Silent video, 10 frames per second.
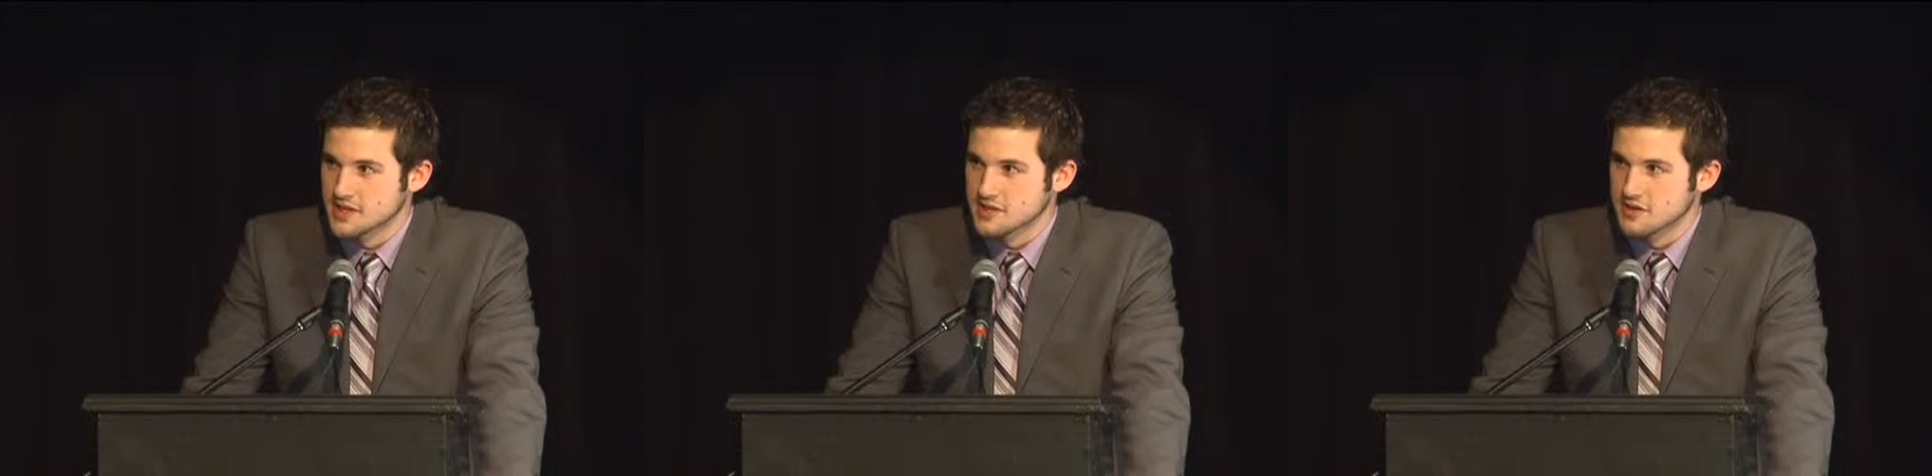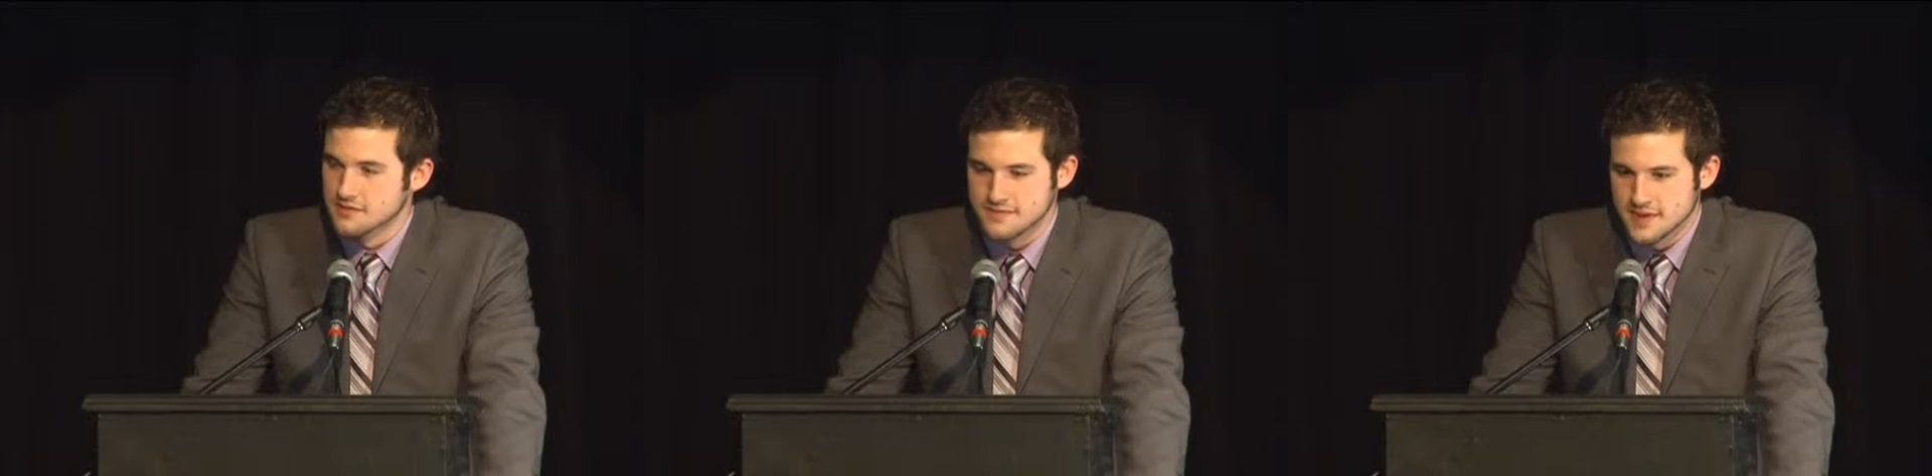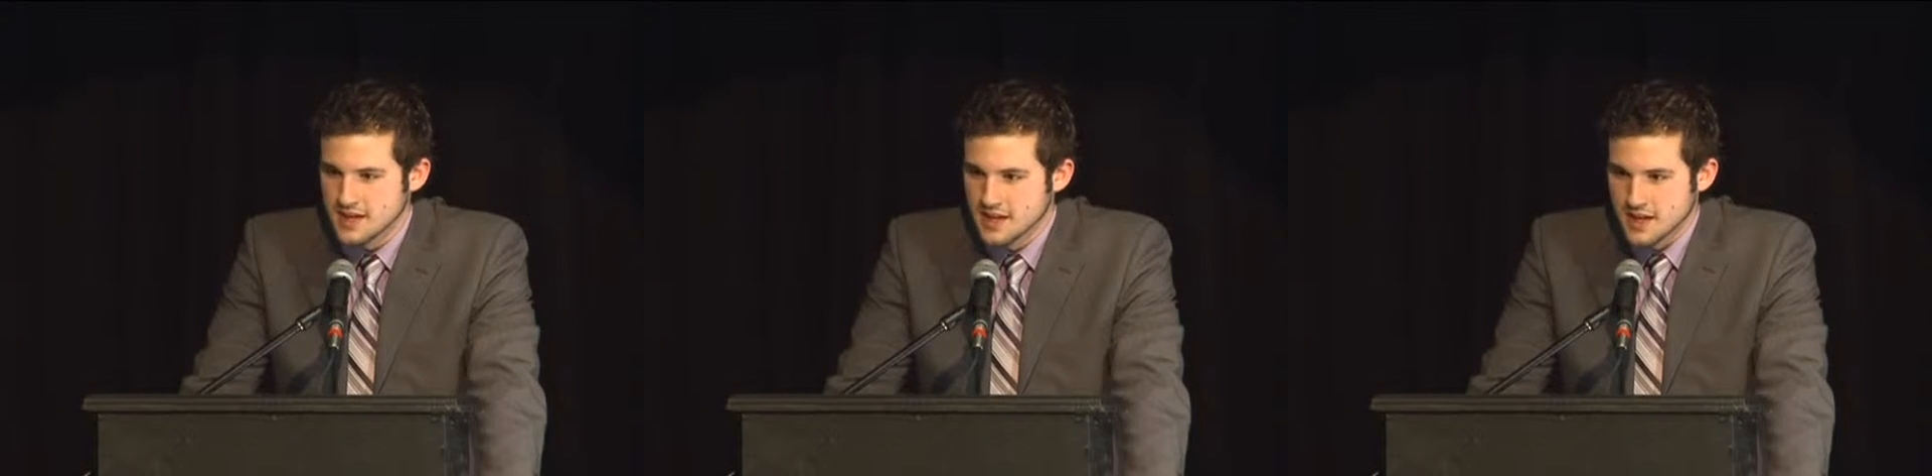So
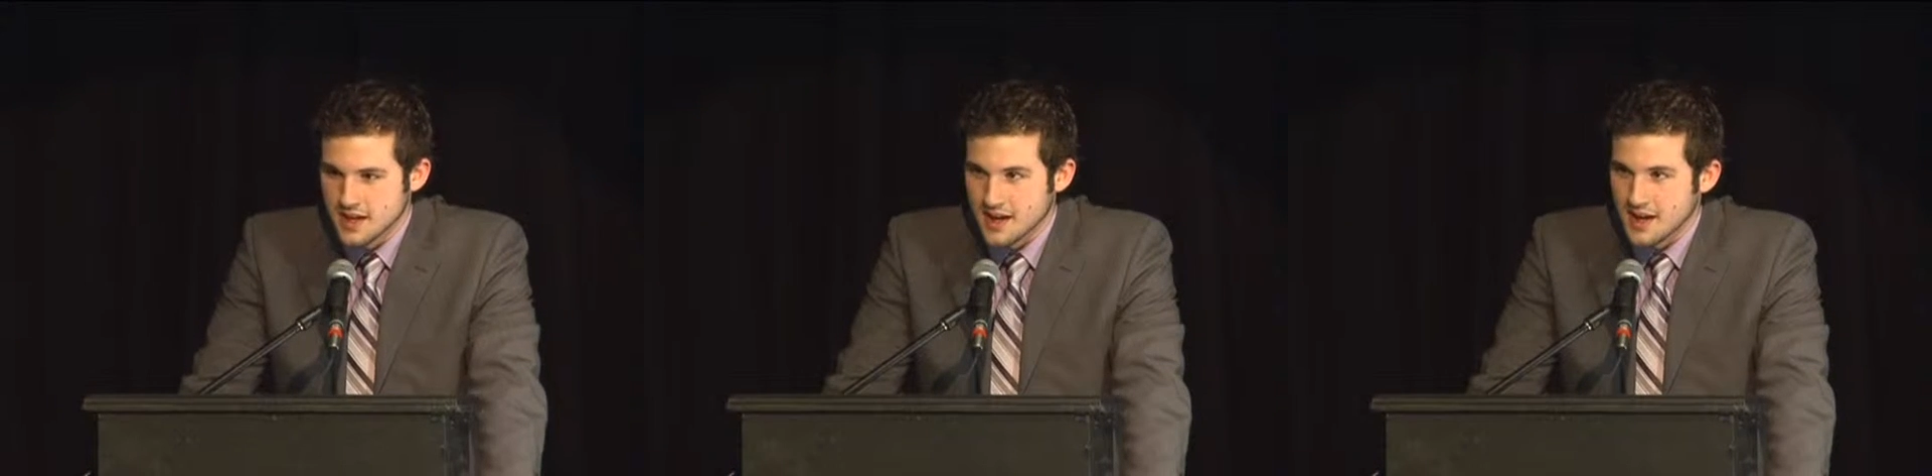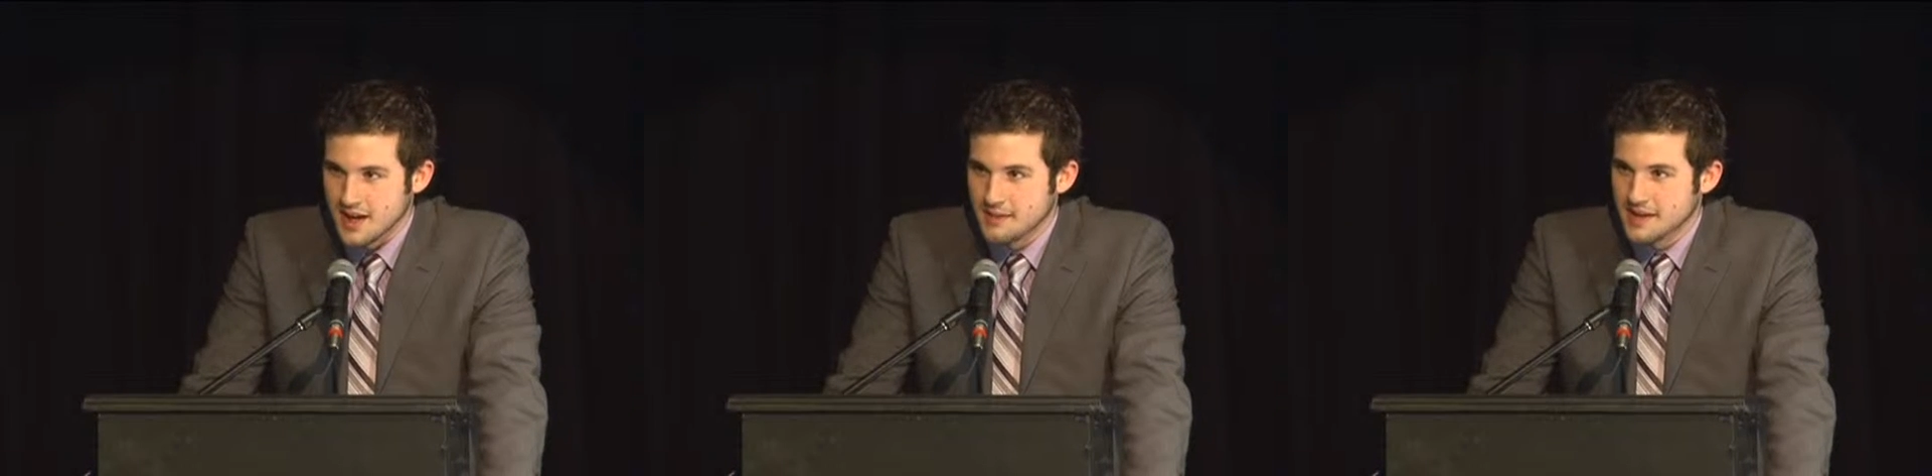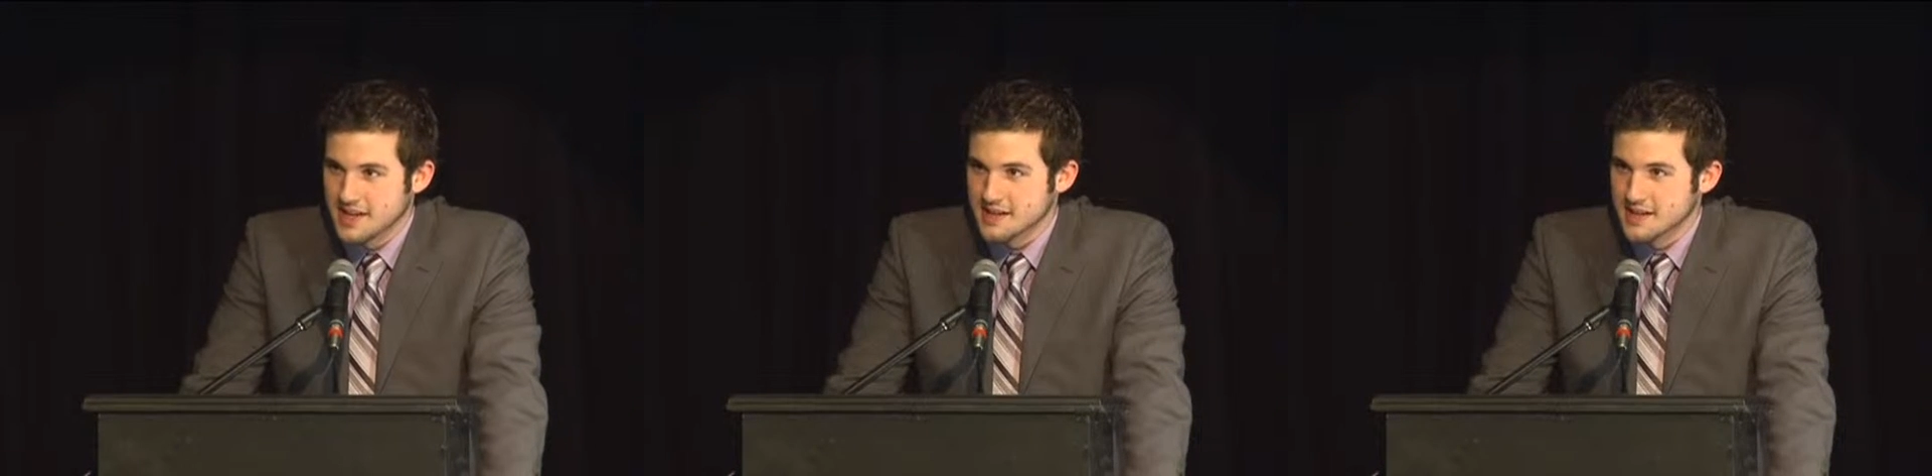uh, I
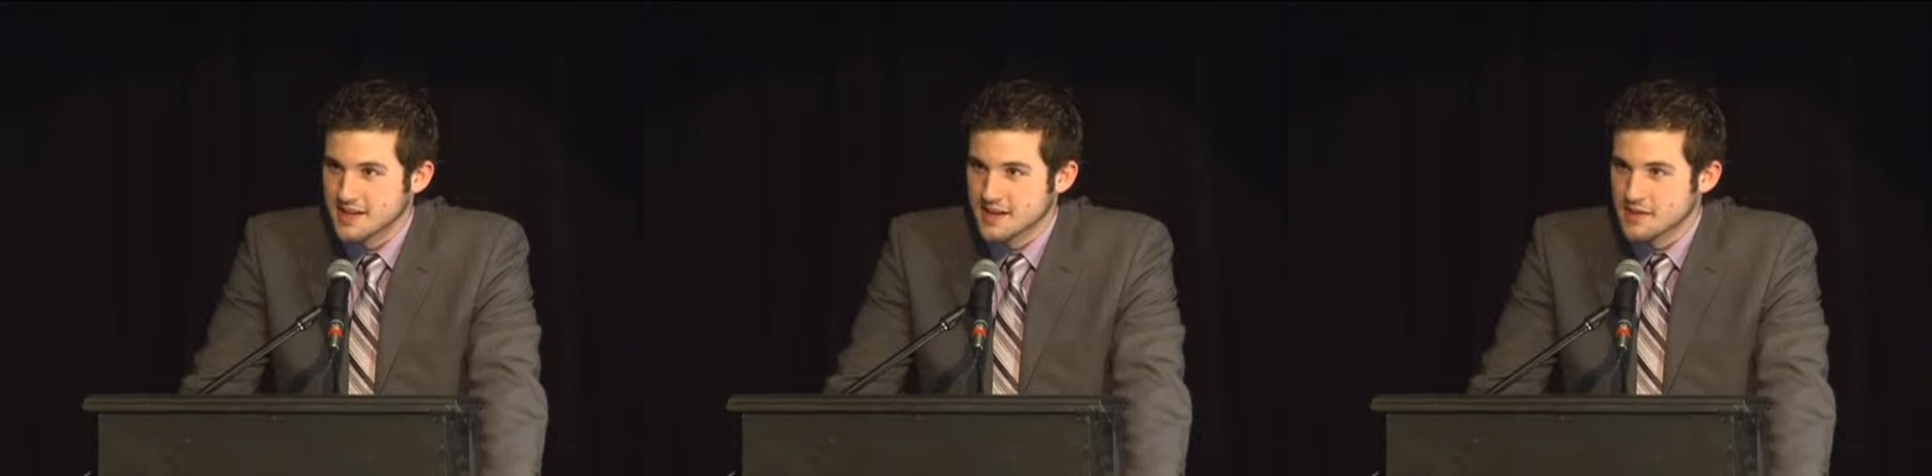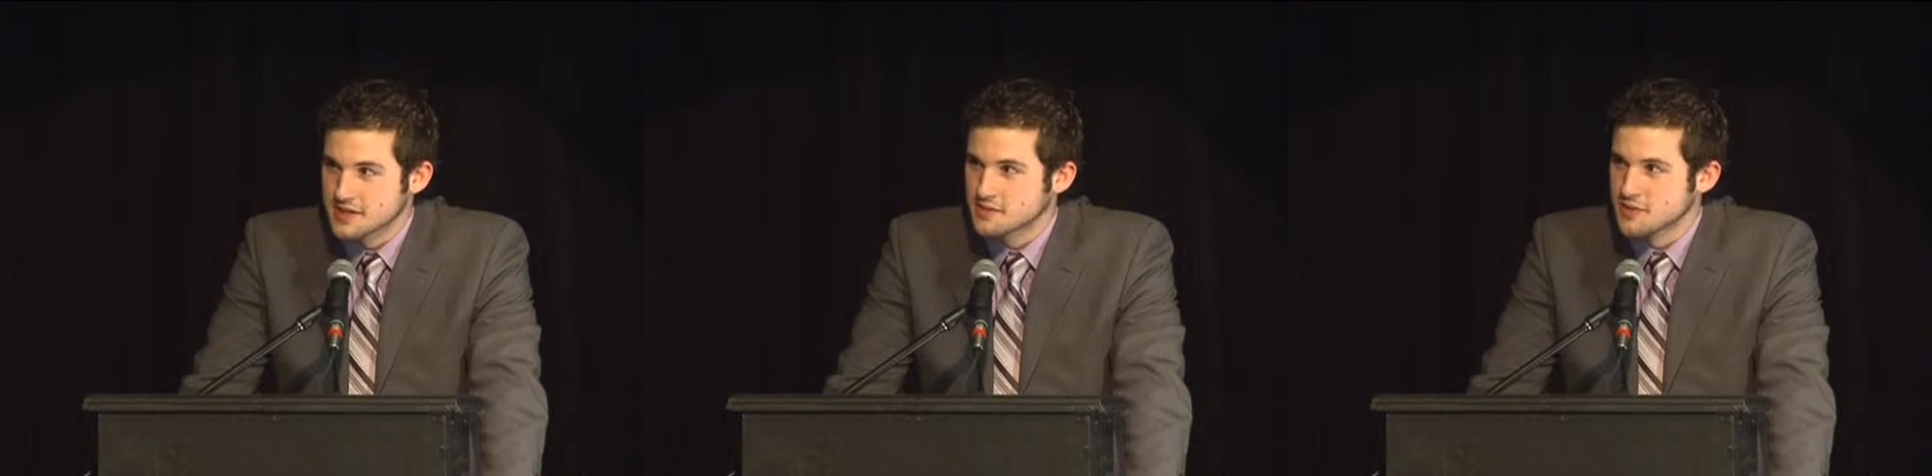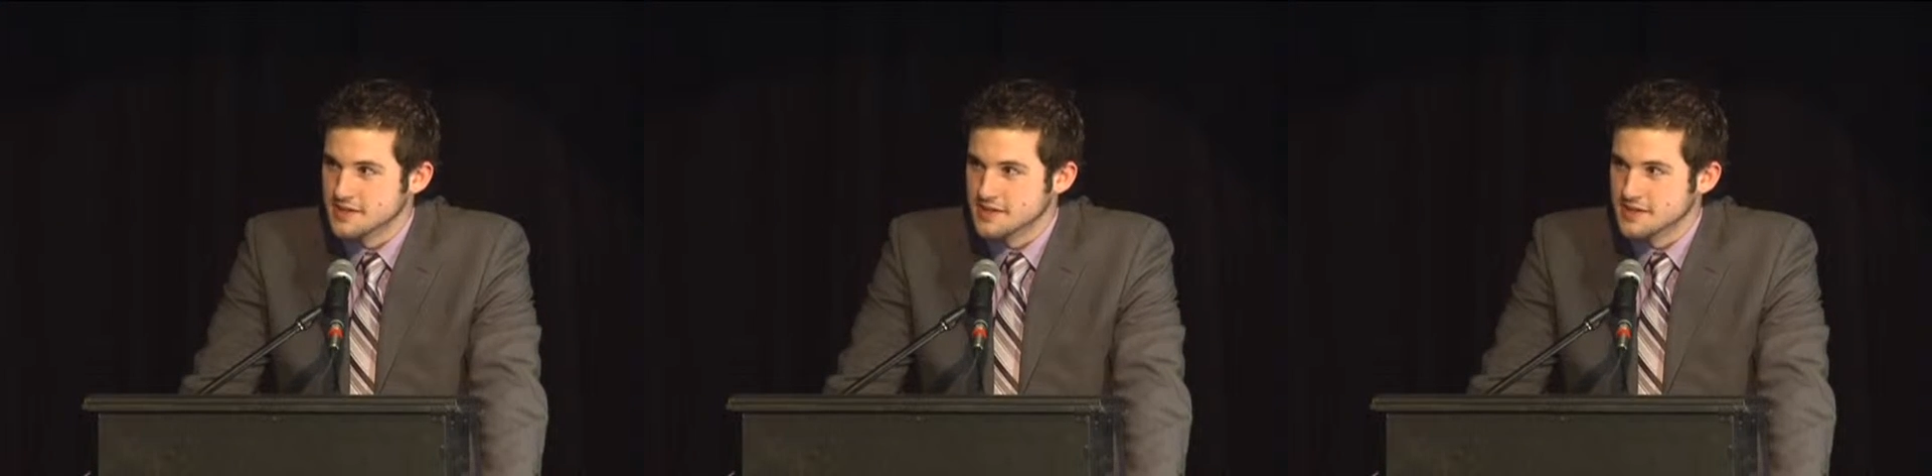might not tell you that much,